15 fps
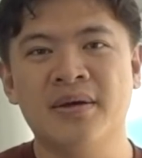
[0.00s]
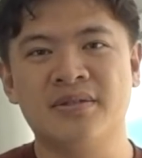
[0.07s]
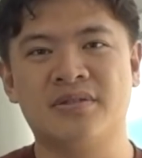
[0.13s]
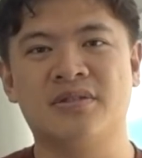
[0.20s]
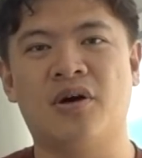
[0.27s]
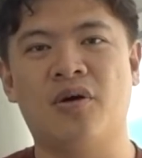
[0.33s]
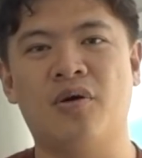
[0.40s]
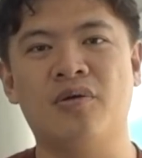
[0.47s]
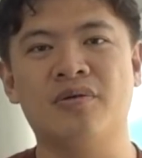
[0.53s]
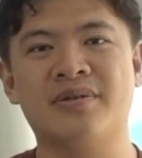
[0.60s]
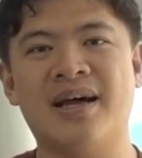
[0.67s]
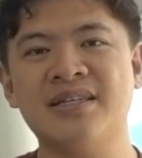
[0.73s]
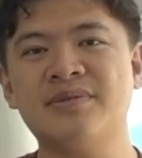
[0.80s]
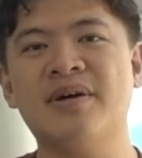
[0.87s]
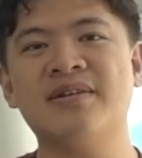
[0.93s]
So
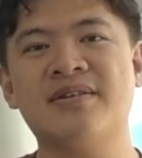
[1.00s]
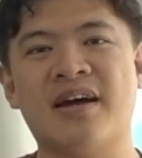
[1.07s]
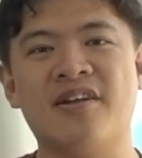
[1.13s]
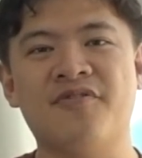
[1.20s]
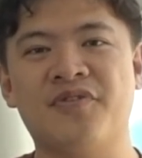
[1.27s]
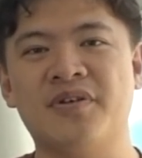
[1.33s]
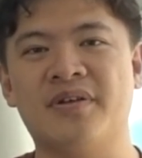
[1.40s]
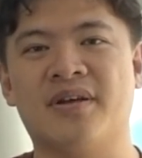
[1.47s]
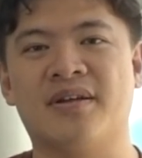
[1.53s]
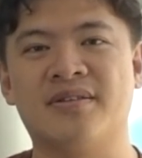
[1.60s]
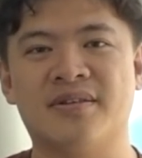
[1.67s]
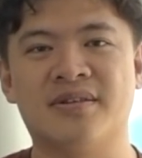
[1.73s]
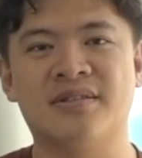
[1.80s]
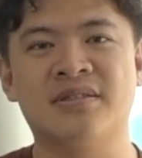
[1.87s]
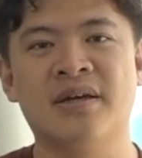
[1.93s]
that's my kind of feeling on
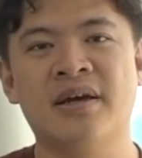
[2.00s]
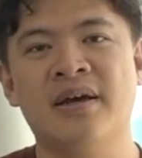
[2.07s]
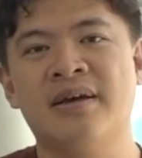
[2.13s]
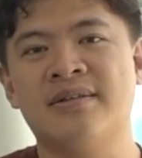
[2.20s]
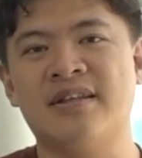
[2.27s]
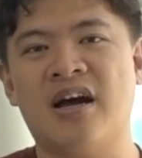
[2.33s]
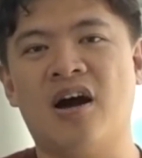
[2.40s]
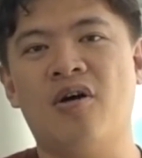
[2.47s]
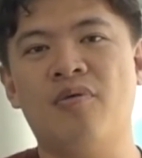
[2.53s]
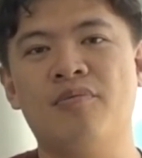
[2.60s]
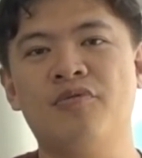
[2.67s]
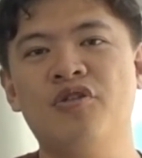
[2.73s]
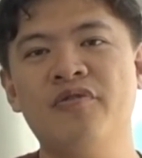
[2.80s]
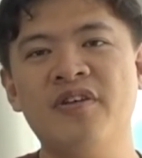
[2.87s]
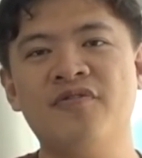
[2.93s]
this. Now,
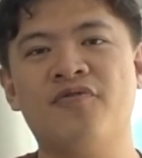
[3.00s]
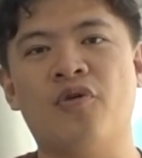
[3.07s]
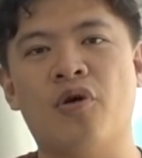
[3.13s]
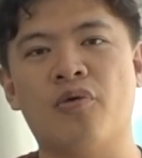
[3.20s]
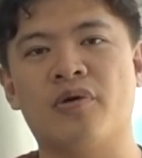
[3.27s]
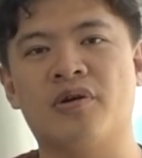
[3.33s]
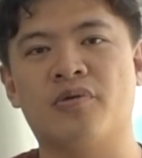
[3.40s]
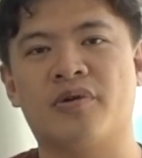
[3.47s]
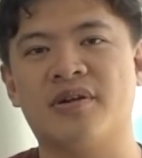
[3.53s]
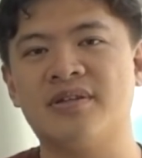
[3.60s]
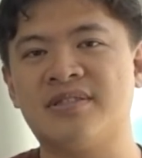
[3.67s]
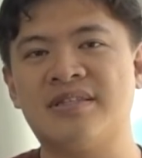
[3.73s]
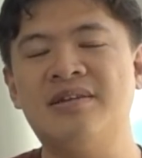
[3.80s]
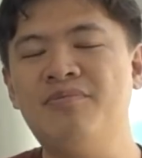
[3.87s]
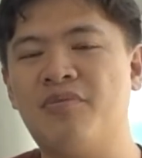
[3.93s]
moving forward, we're gonna
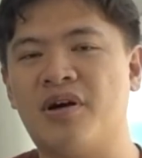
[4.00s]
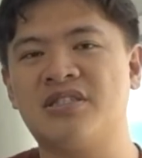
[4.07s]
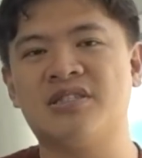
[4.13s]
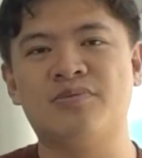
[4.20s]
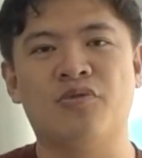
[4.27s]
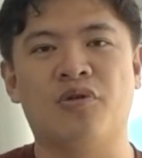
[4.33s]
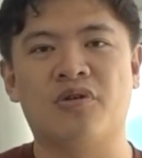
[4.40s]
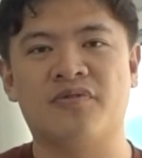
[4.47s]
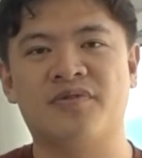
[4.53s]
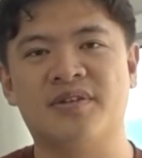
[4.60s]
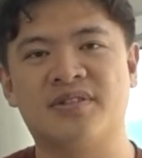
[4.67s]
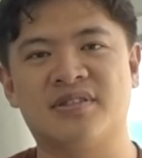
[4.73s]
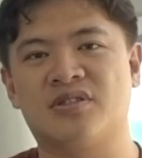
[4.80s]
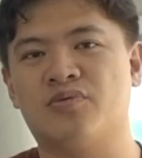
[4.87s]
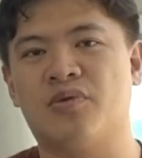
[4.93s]
see much more of
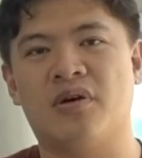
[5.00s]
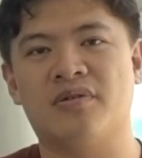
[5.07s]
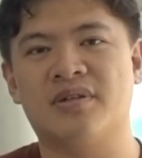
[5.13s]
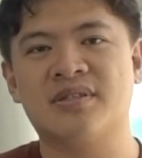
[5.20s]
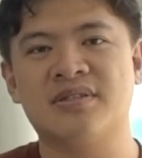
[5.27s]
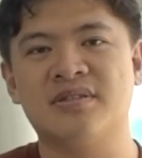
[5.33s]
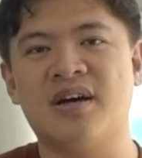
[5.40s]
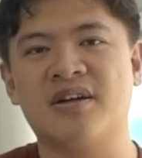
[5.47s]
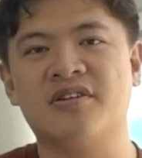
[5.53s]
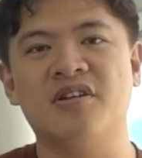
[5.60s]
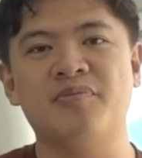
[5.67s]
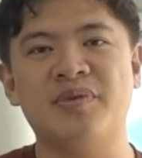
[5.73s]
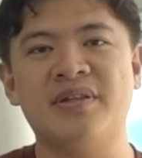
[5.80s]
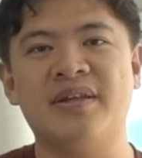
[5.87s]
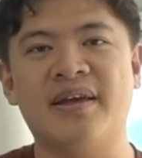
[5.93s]
this as well. This is not
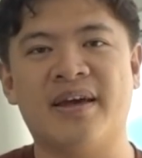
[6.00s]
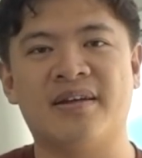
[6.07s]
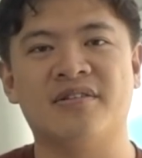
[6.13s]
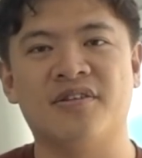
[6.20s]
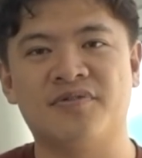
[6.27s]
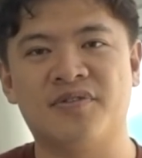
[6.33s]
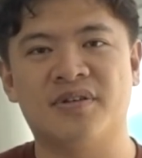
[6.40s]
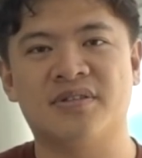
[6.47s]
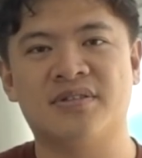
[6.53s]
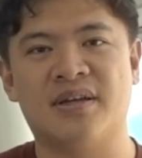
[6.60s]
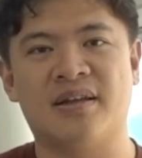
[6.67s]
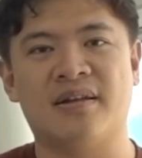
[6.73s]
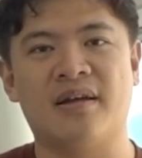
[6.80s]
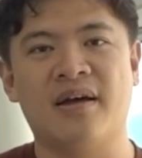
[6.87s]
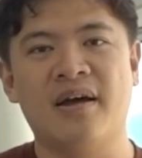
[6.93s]
gonna be the end of this.
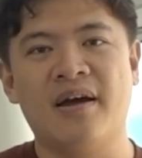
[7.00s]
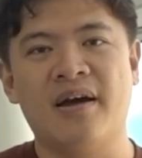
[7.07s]
And